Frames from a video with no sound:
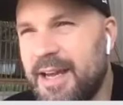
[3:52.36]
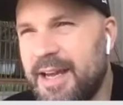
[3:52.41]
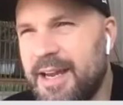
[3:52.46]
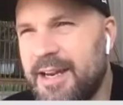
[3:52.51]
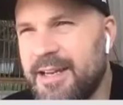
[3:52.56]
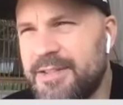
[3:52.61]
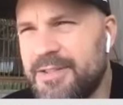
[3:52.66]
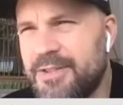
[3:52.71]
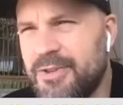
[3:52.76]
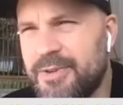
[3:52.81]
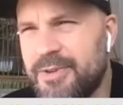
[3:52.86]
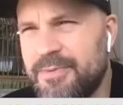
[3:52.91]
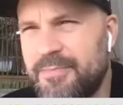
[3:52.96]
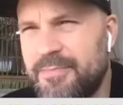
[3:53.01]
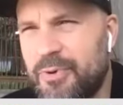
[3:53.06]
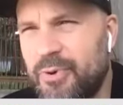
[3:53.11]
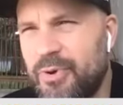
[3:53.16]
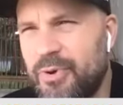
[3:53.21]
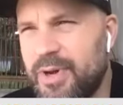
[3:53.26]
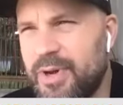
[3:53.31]
at a certain
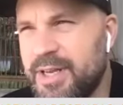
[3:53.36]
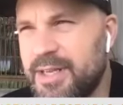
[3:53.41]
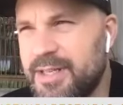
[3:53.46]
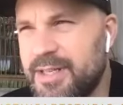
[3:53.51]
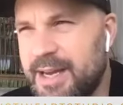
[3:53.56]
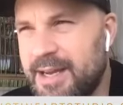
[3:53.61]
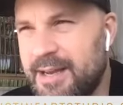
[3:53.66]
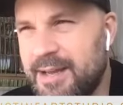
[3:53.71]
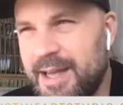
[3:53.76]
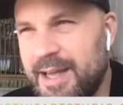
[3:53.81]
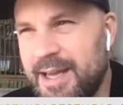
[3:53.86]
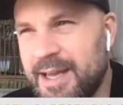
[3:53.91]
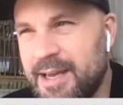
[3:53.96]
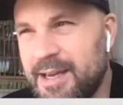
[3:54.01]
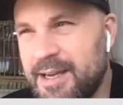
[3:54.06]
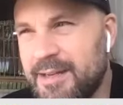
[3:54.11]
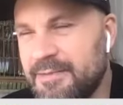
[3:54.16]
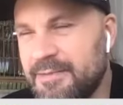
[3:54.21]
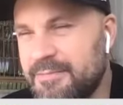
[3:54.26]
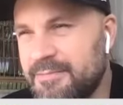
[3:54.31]
point i
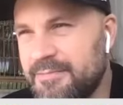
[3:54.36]
like